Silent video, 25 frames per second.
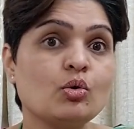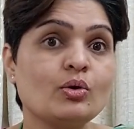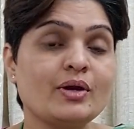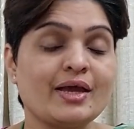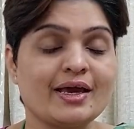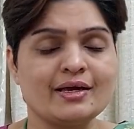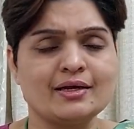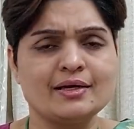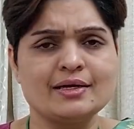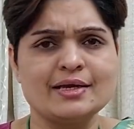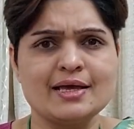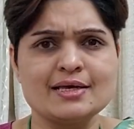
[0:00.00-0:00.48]

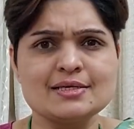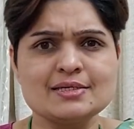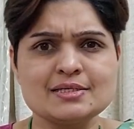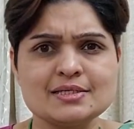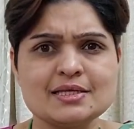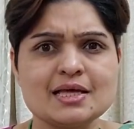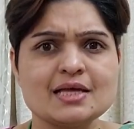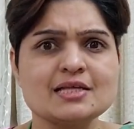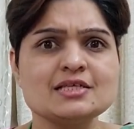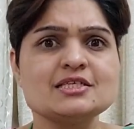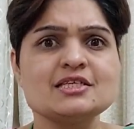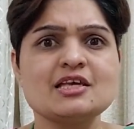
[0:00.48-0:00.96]
like less
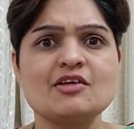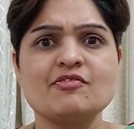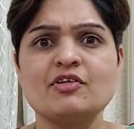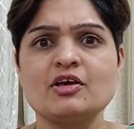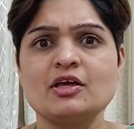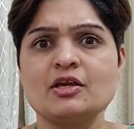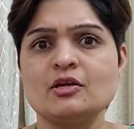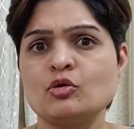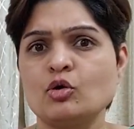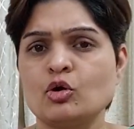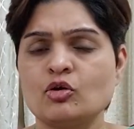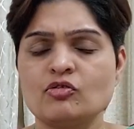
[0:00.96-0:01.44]
than
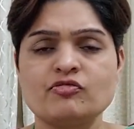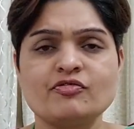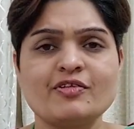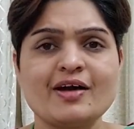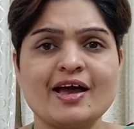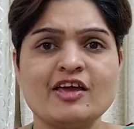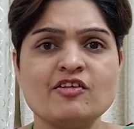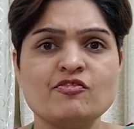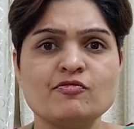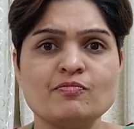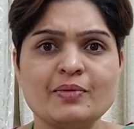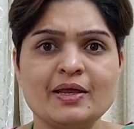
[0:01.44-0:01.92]
7 or
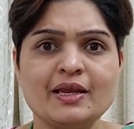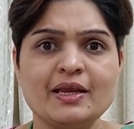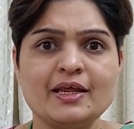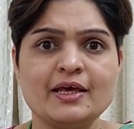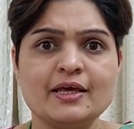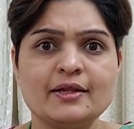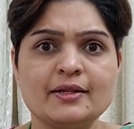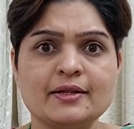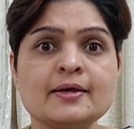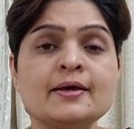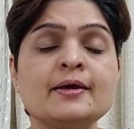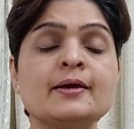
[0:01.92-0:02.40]
5
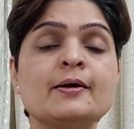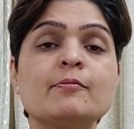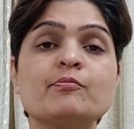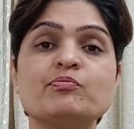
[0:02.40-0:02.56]
million.